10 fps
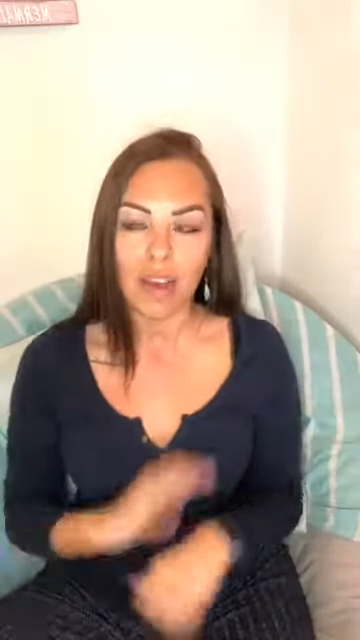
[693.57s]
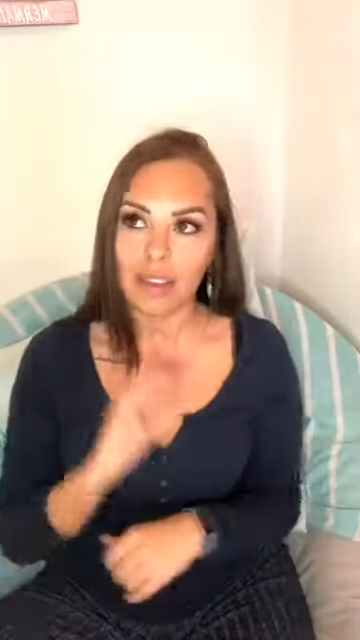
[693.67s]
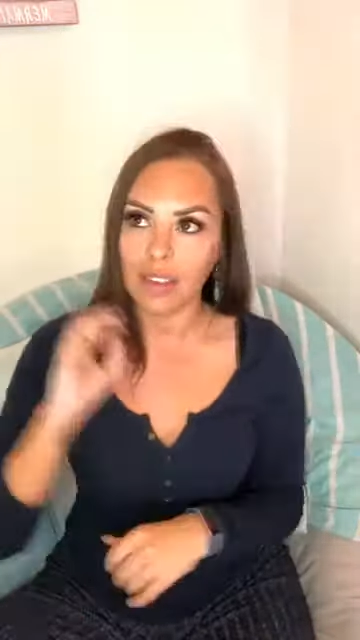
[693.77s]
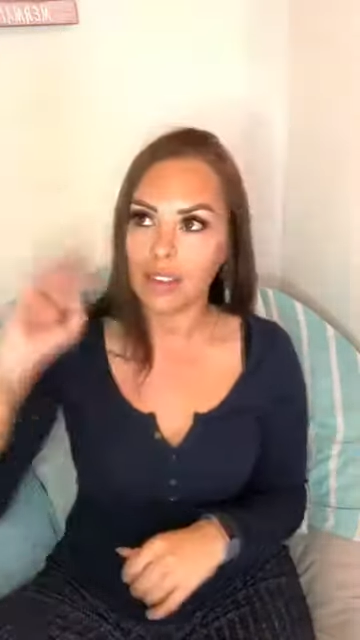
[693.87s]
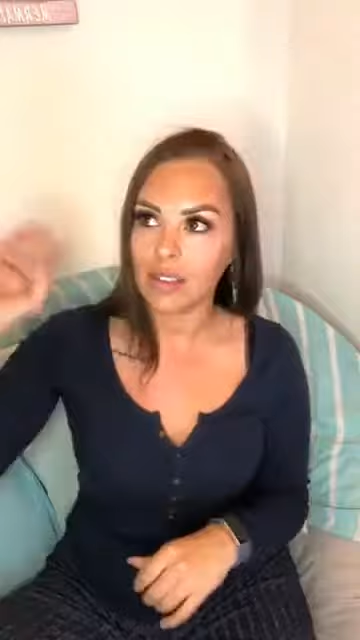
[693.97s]
The
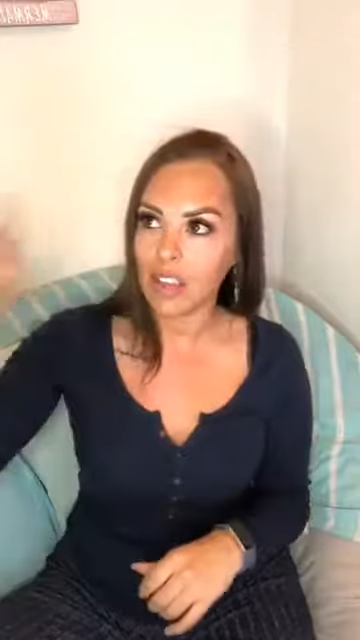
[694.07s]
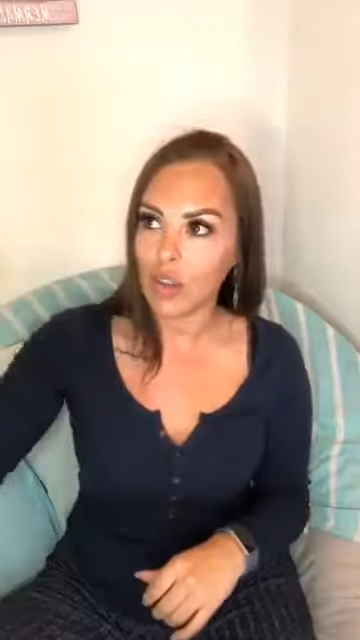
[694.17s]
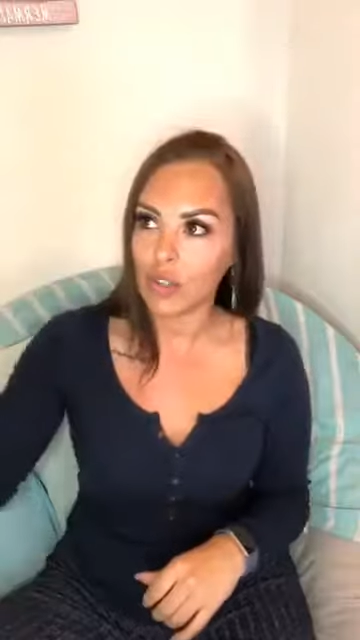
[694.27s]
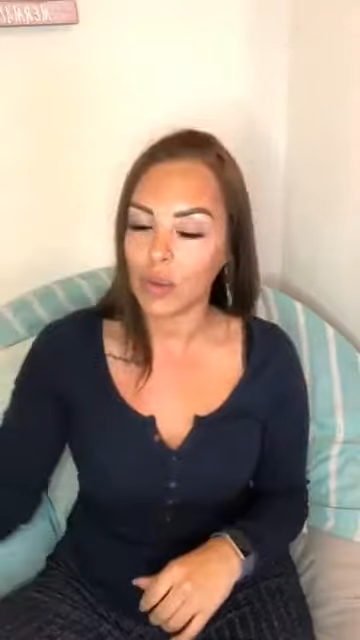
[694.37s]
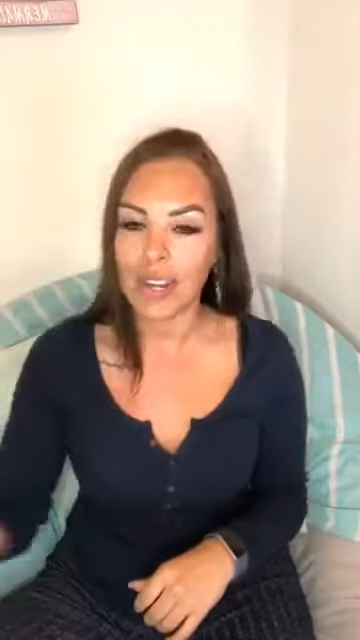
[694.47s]
things that you
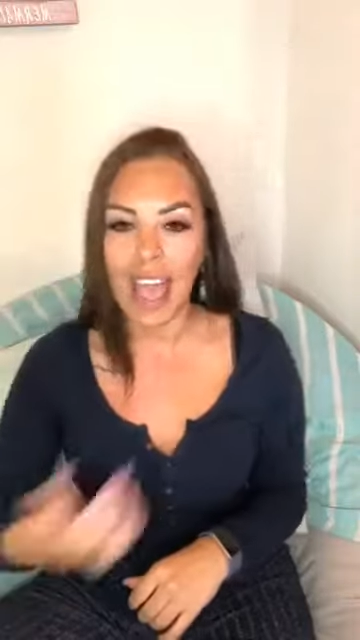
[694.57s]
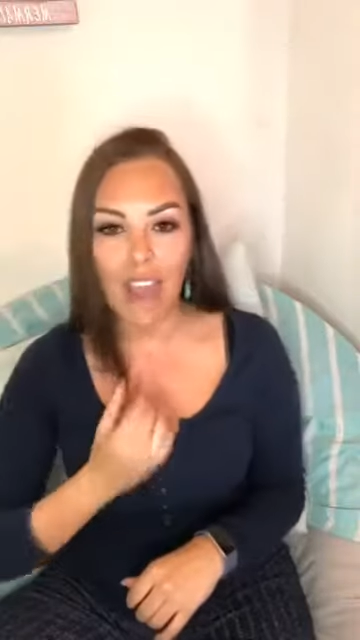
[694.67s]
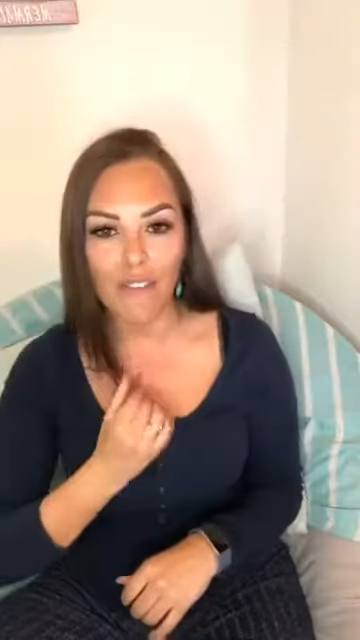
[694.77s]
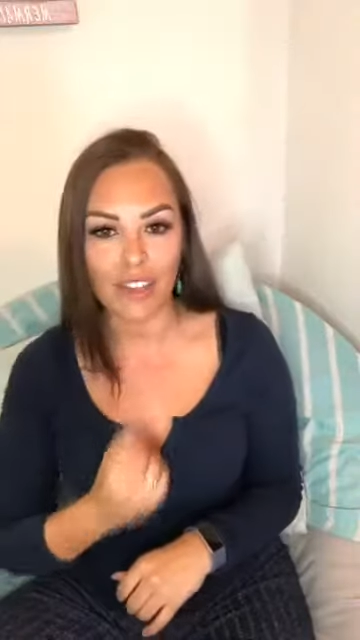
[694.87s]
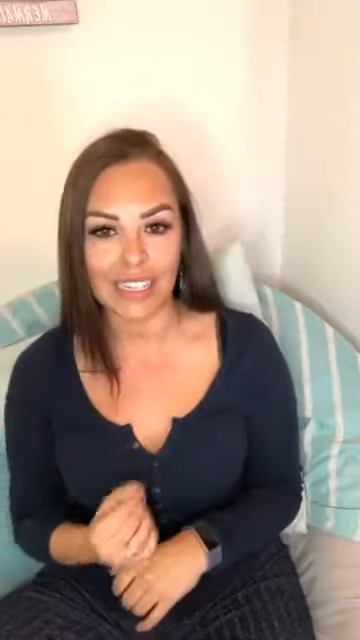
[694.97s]
were doing
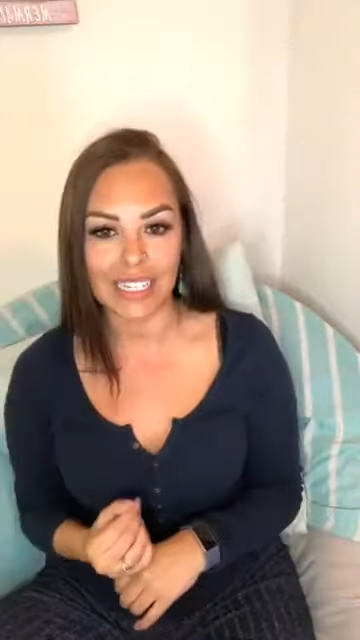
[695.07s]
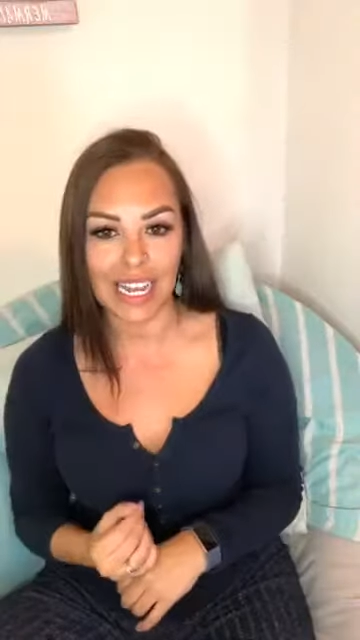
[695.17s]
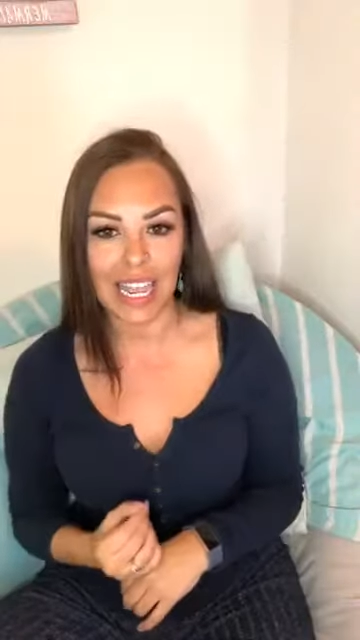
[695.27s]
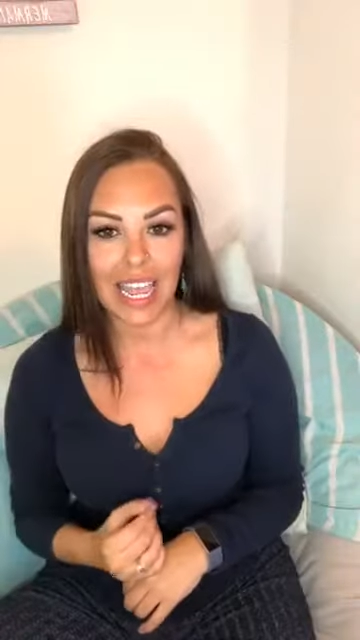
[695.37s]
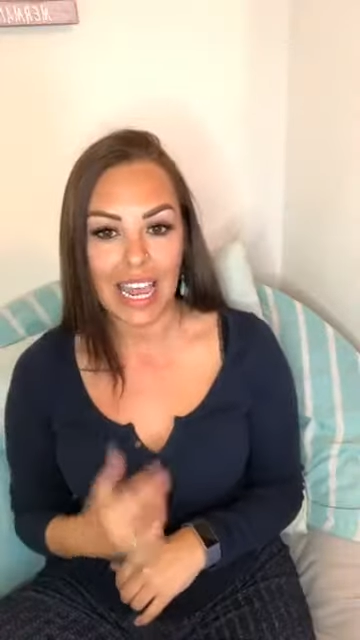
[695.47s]

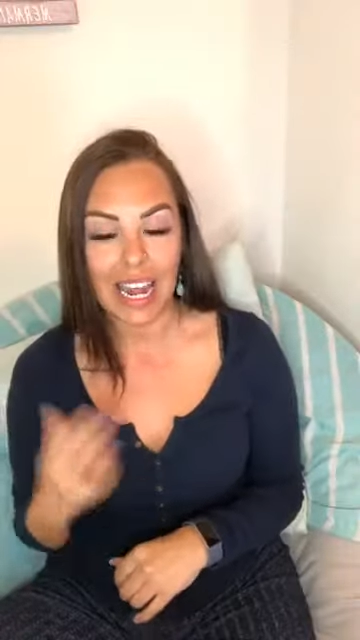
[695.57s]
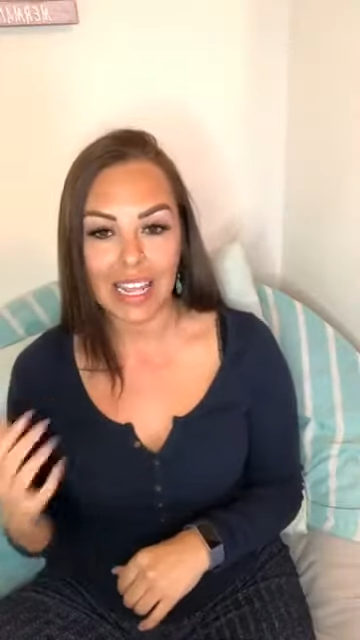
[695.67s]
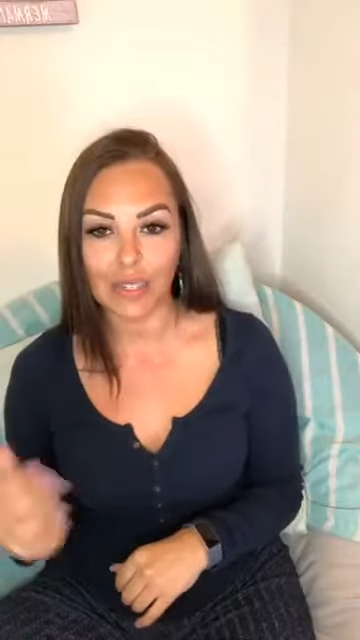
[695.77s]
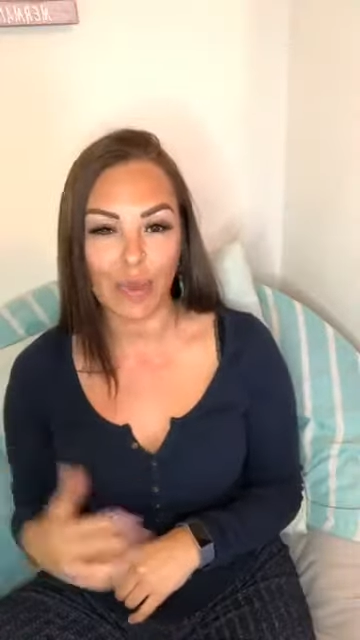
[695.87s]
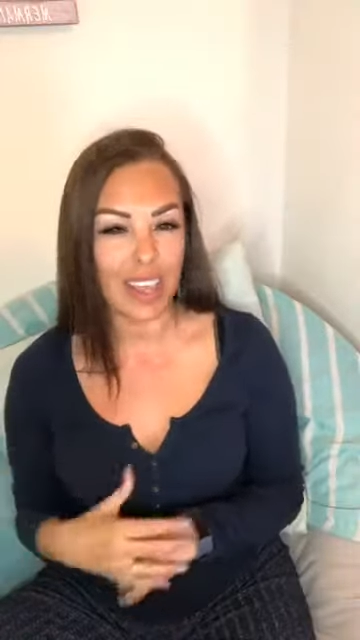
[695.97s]
effortlessly
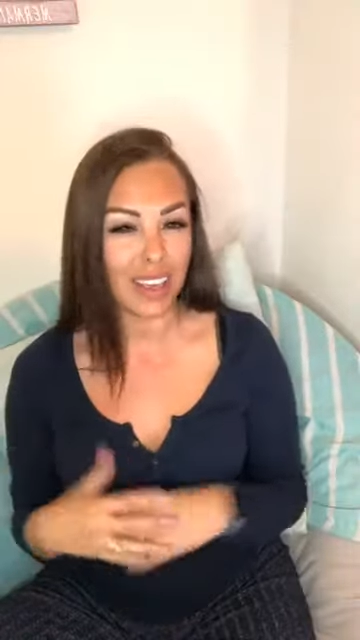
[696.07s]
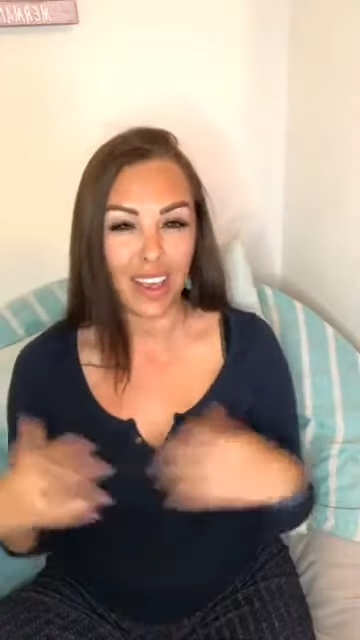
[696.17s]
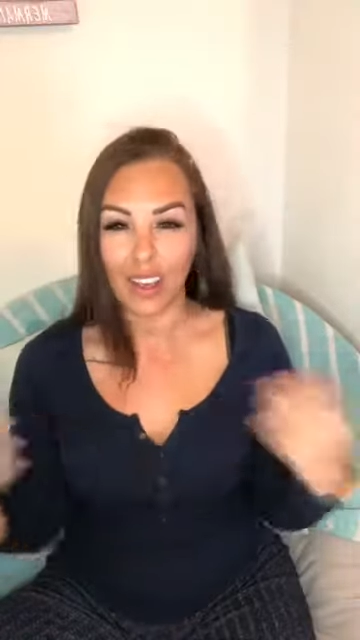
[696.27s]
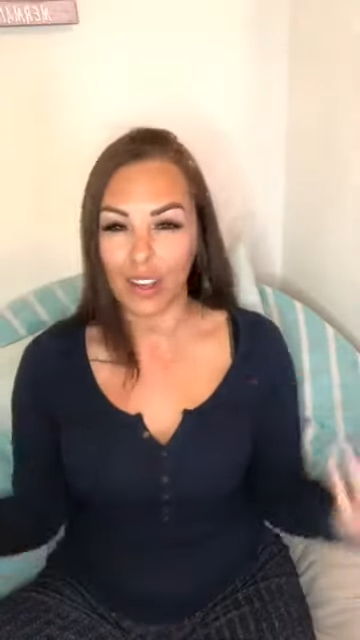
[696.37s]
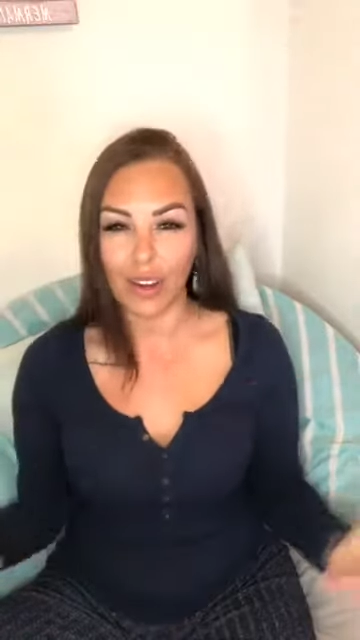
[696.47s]
last week,
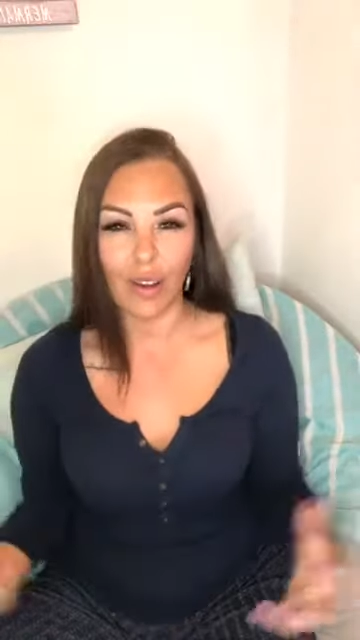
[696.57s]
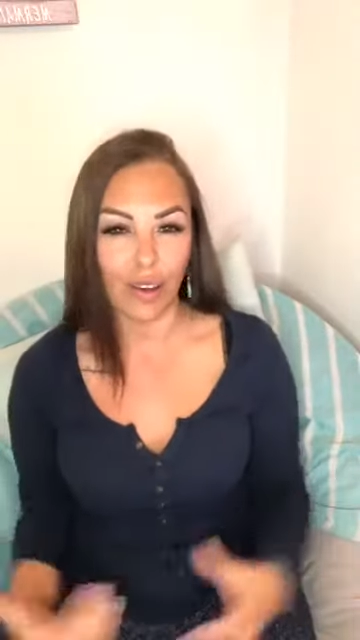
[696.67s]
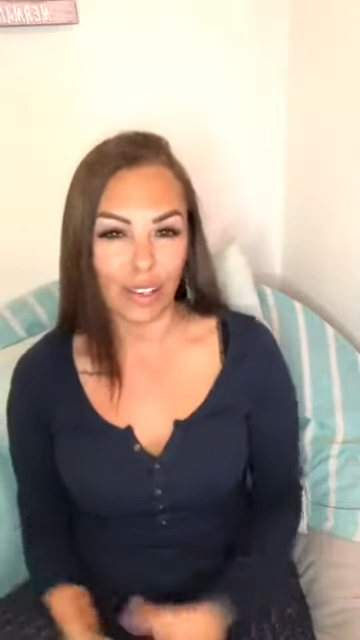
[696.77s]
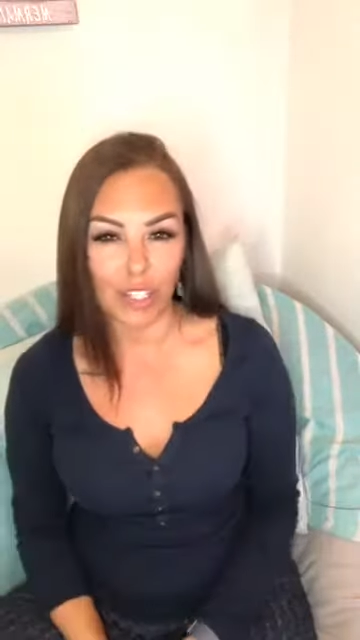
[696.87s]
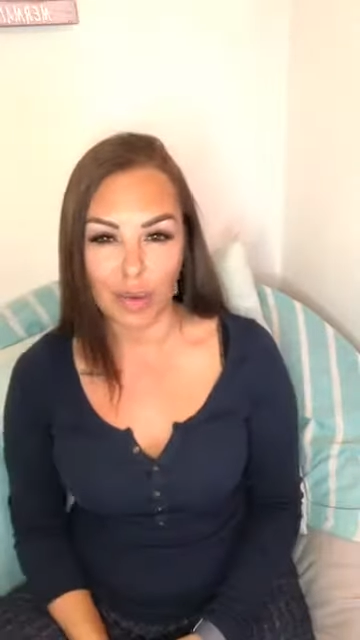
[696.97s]
you're no
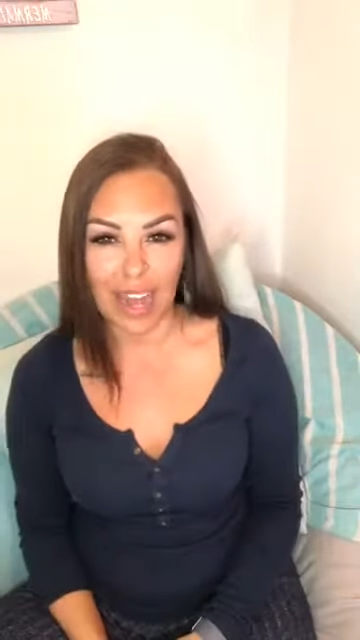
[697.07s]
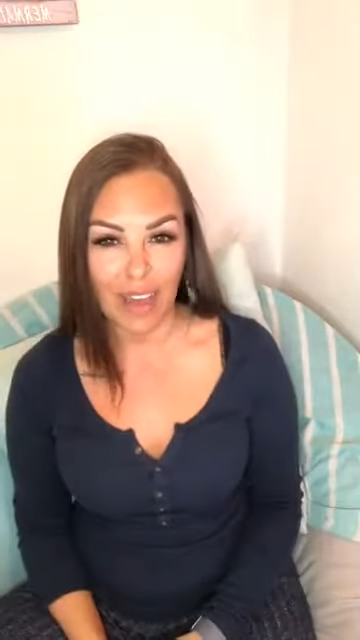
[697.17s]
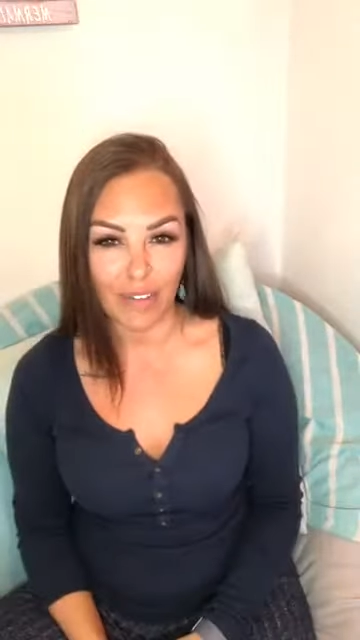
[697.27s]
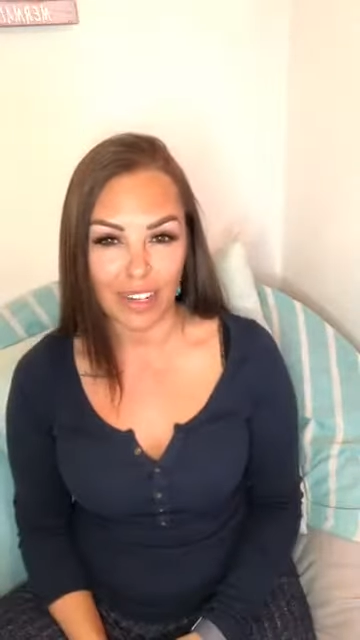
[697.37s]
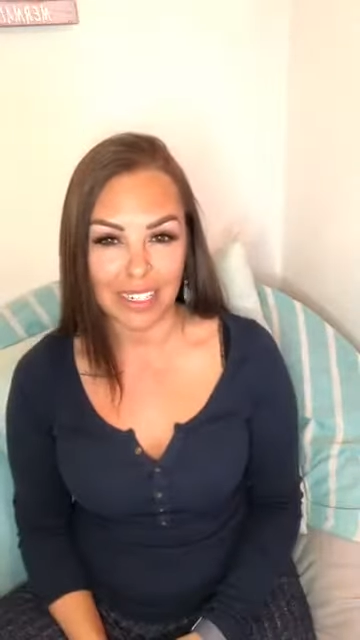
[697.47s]
longer doing
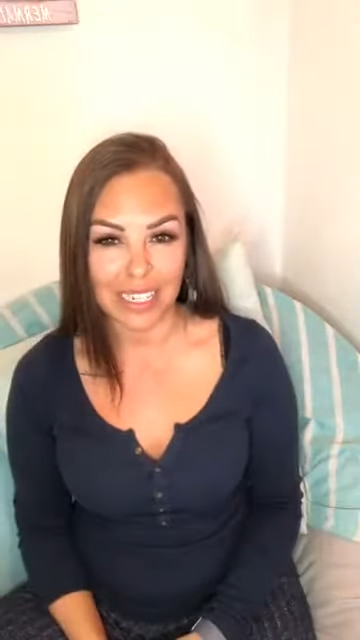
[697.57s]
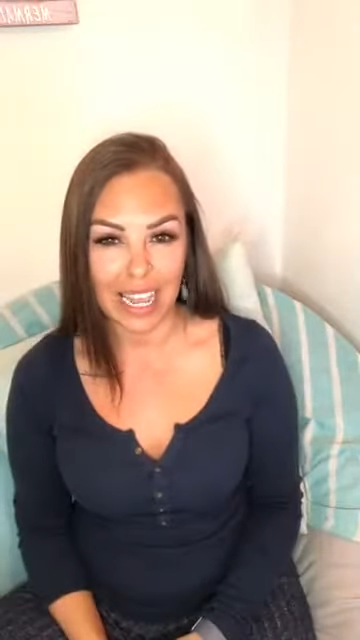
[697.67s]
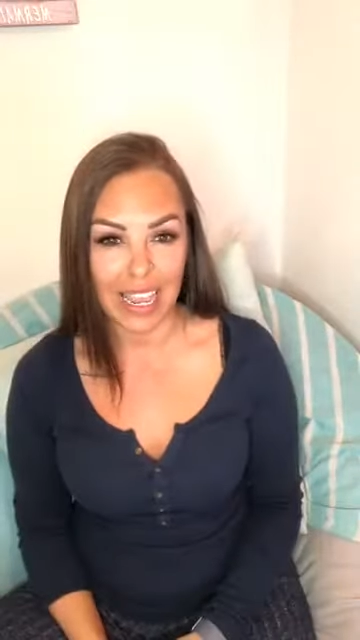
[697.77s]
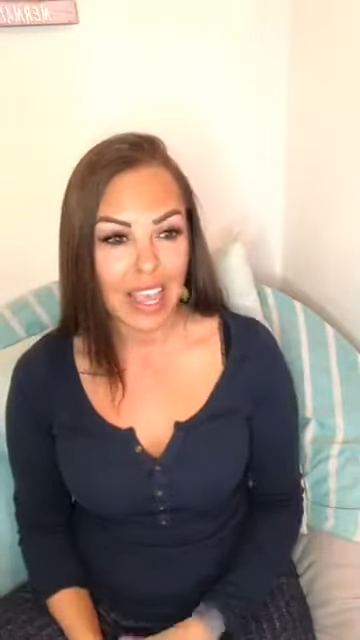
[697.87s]
effortlessly.